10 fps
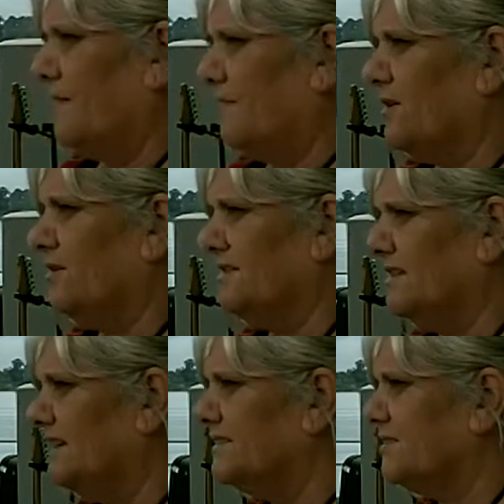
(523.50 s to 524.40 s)
because
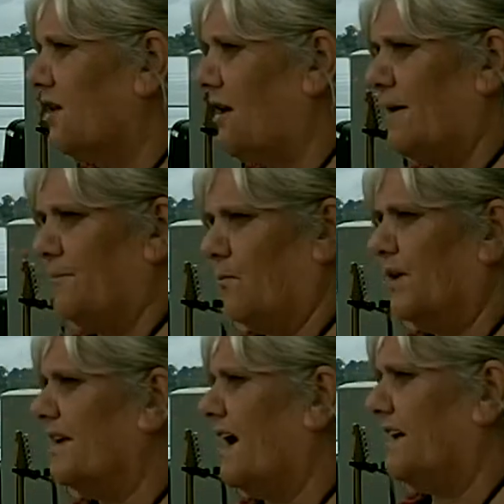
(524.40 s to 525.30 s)
it is time.
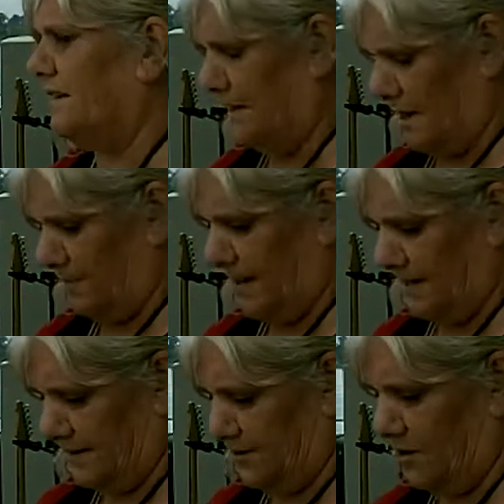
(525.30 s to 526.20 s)
We can't let our
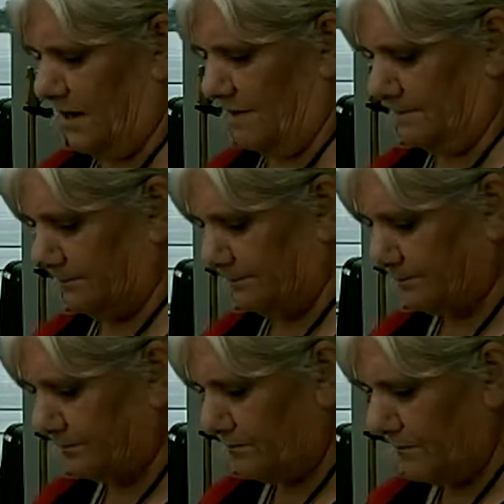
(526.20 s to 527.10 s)
planet die.
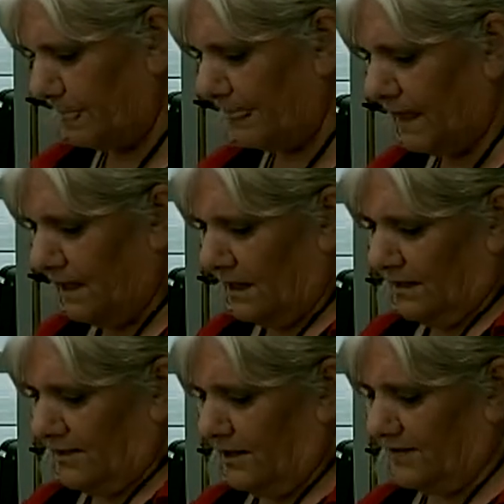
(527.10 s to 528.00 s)

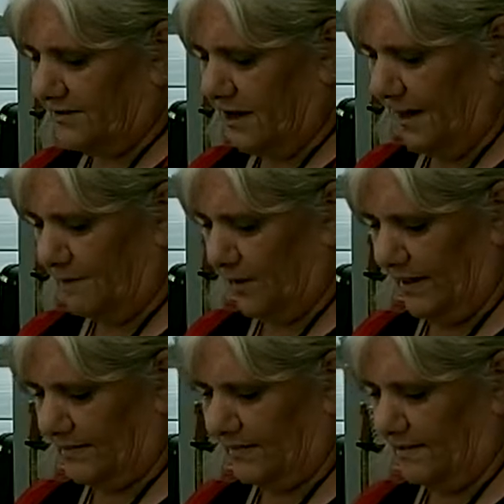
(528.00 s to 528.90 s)
So it is time to
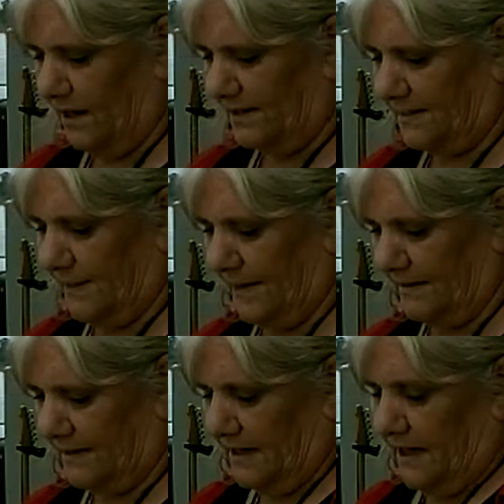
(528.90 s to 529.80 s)
exercise
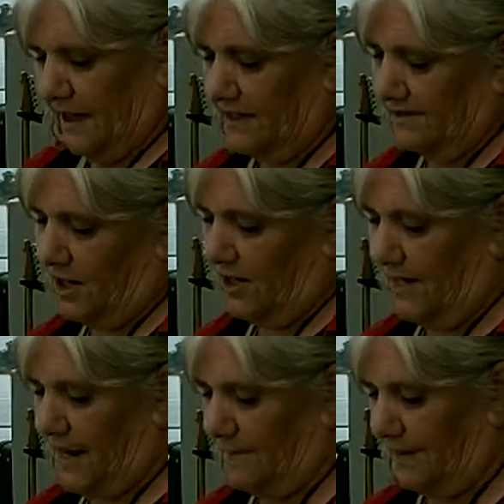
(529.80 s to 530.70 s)
peace. It is
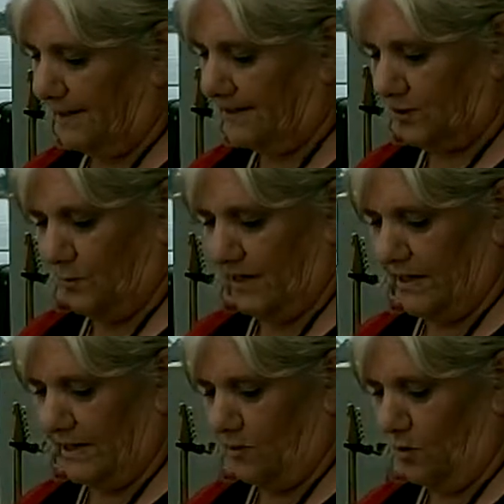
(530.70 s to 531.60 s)
only at peace do we
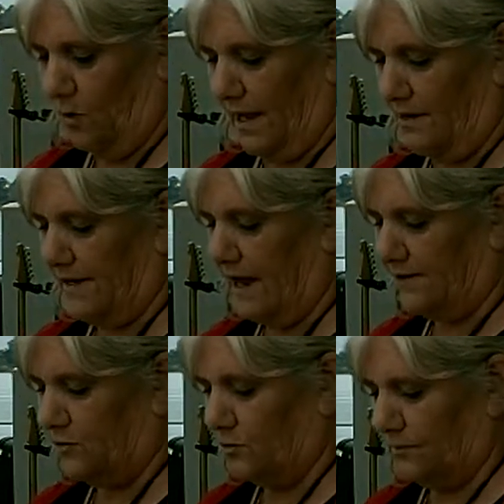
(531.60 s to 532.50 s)
get all our
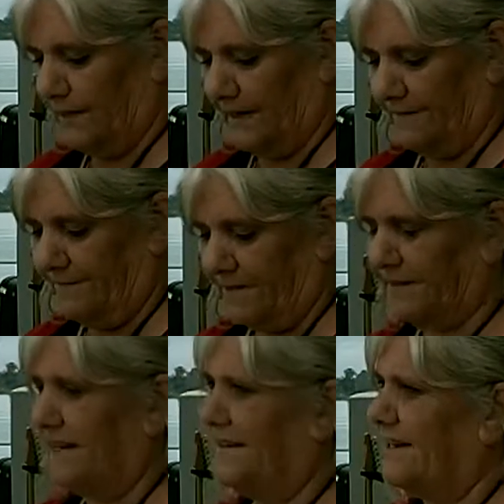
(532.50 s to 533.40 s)
natural benefits
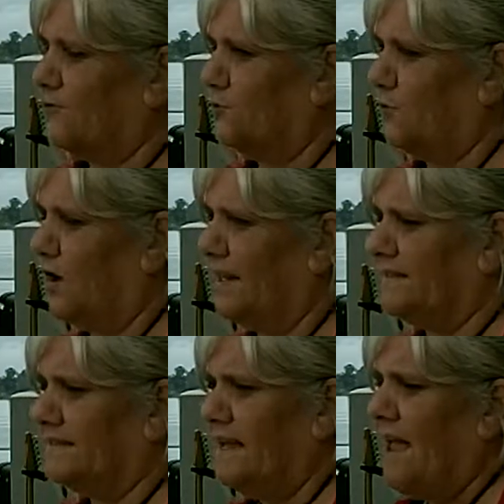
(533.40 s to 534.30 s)
and natural
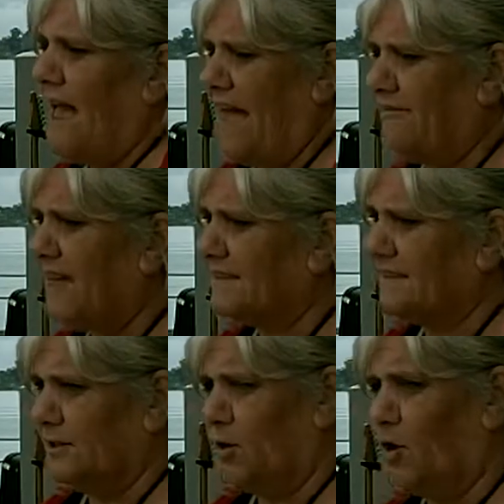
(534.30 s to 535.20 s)
rights. And that's
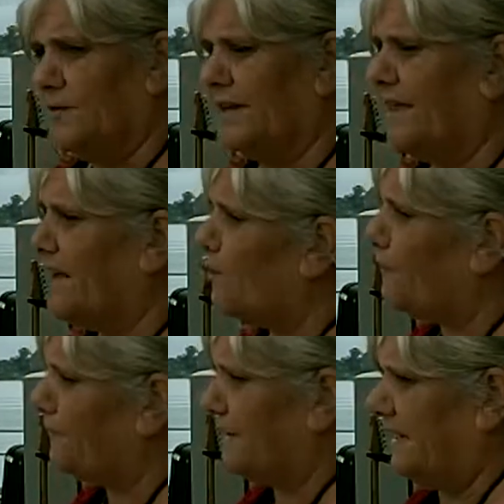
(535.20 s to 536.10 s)
the law that they
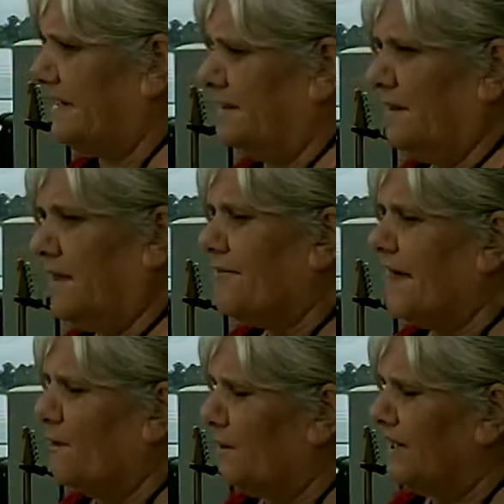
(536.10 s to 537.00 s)
all forget,
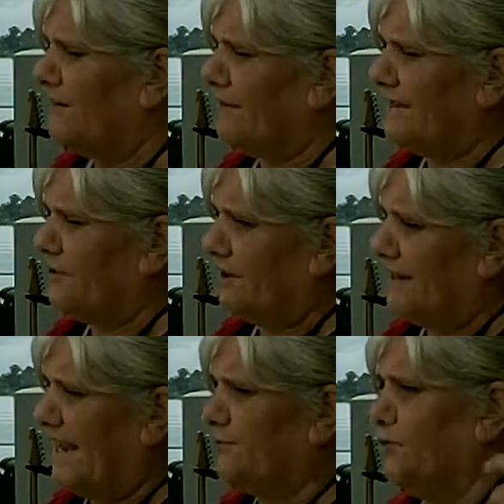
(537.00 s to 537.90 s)
that we live under a
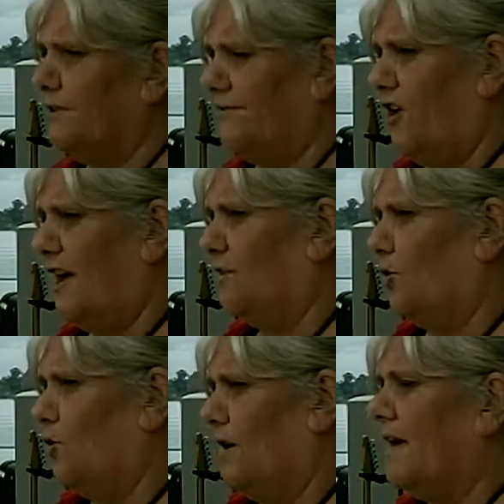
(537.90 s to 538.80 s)
natural divine
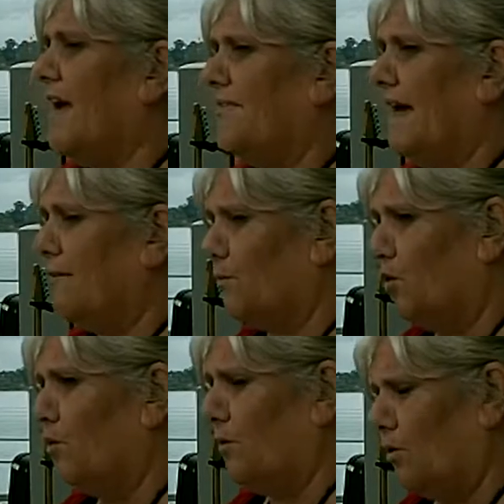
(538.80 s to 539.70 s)
law, and that
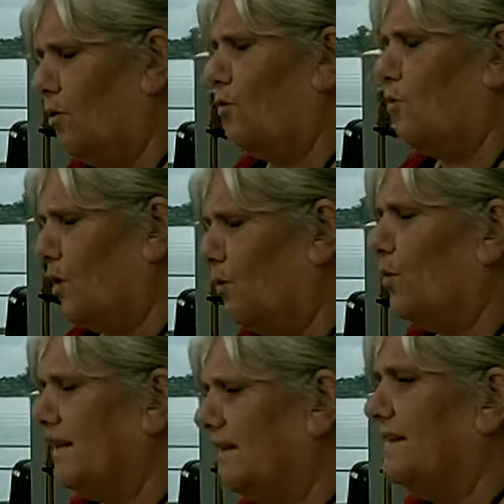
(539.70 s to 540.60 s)
law will
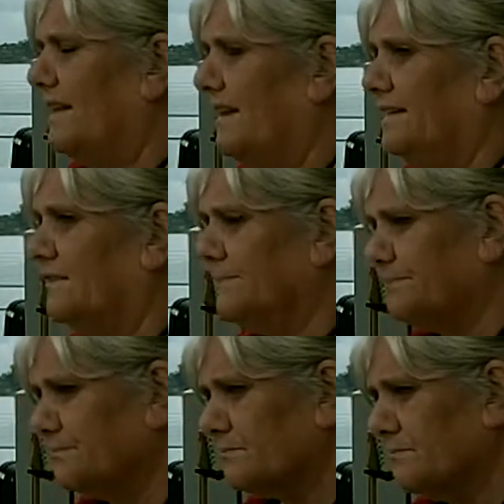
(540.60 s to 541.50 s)
win in the end.
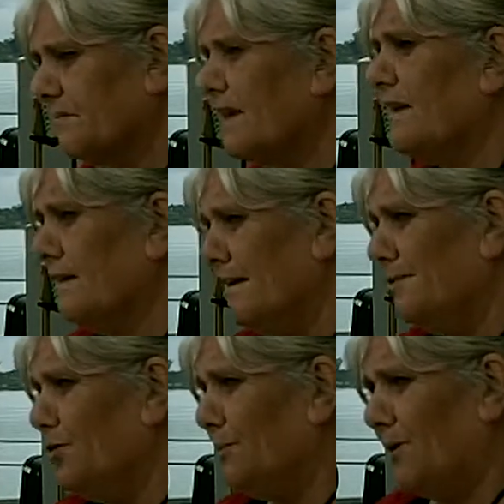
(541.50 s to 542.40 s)
In
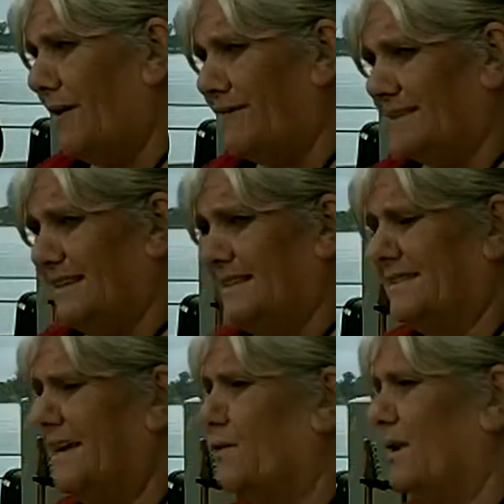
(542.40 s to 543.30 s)
all prophecies,
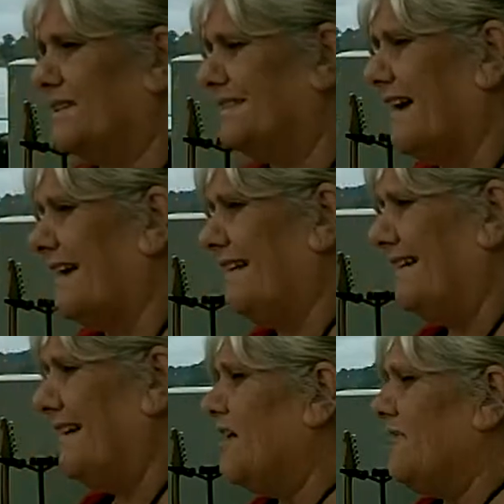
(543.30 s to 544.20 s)
they always say,
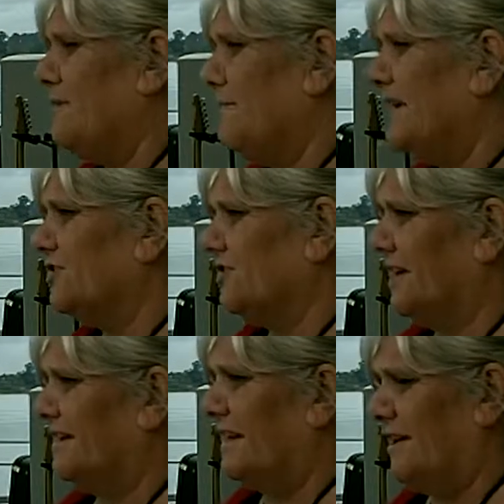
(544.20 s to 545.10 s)
the meek
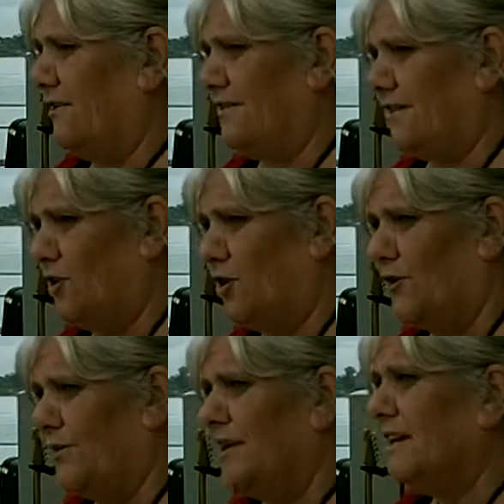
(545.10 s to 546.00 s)
shall inherit the
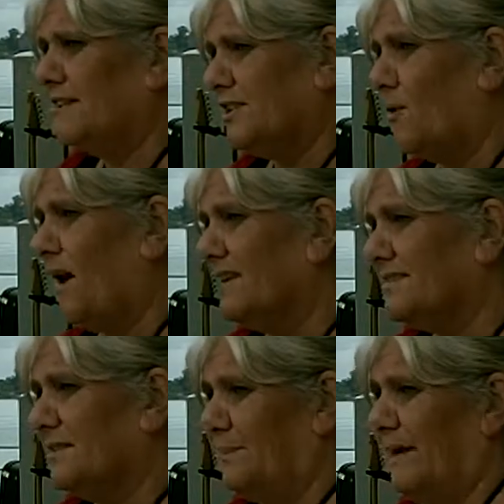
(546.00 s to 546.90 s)
earth. So
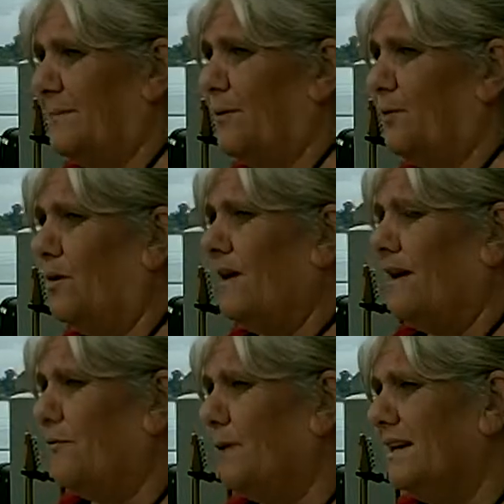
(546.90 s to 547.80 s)
us the people,
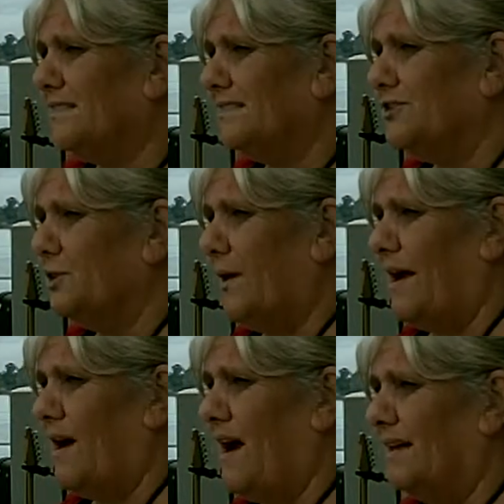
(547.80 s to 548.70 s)
if we listen to
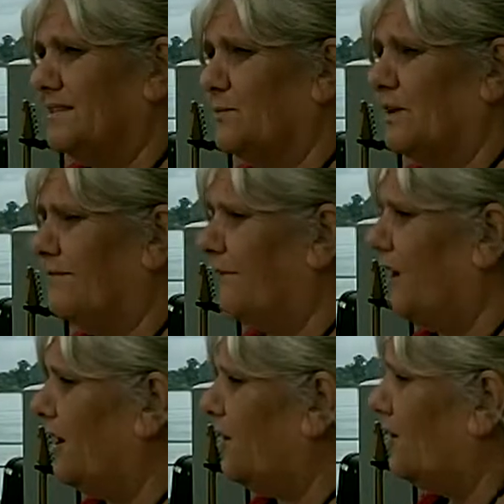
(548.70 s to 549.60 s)
our hearts and we
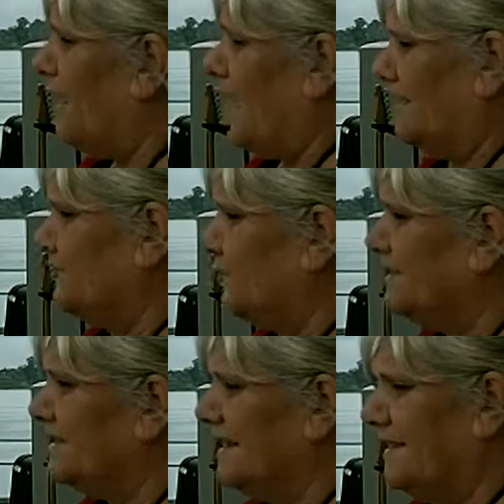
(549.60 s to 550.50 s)
follow and
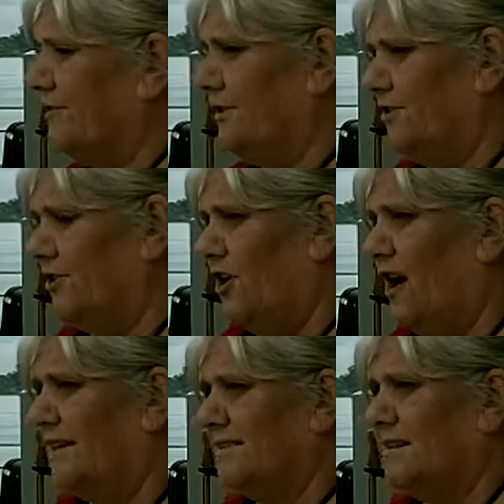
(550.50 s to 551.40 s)
join together and
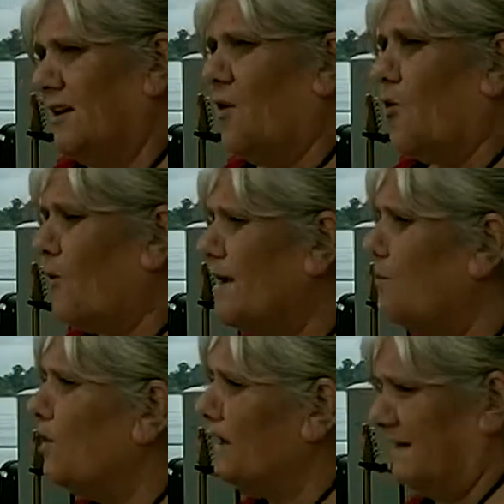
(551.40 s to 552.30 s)
unite, we
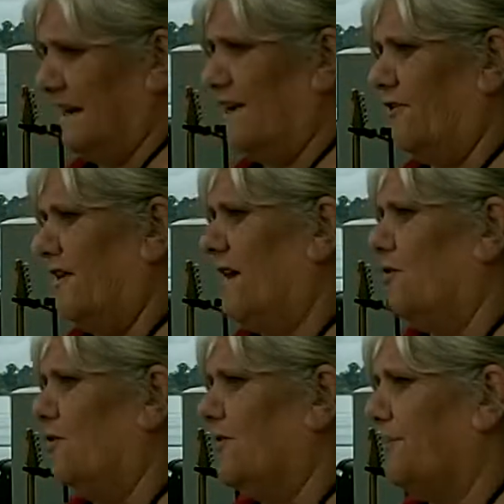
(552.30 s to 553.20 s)
will inherit our
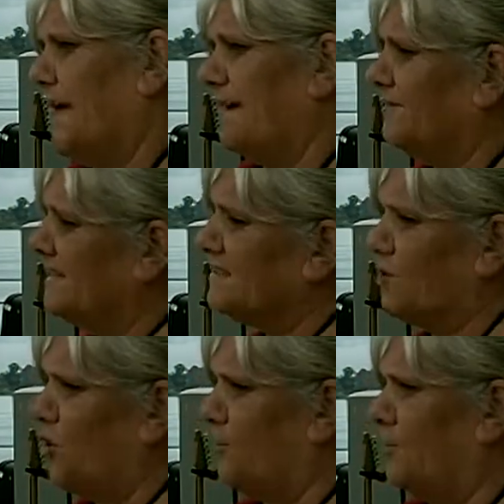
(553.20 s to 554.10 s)
earth back, and these
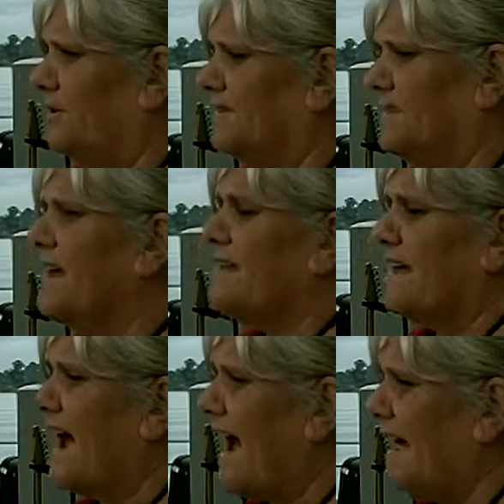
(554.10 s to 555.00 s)
corporates
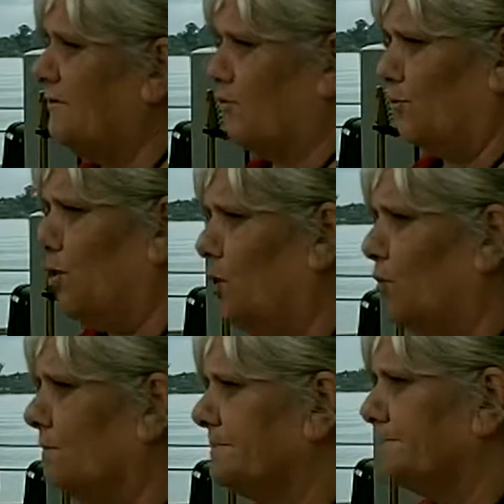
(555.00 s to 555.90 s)
can't
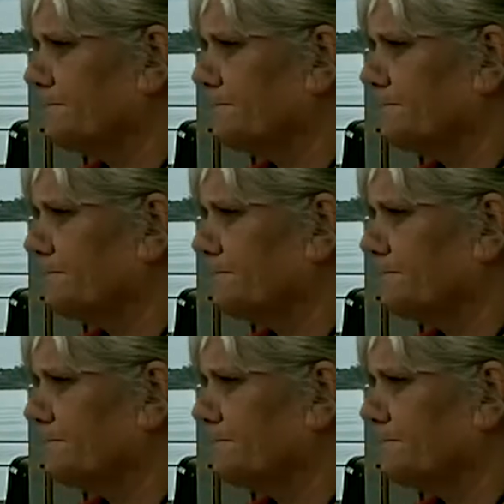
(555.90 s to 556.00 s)
rule.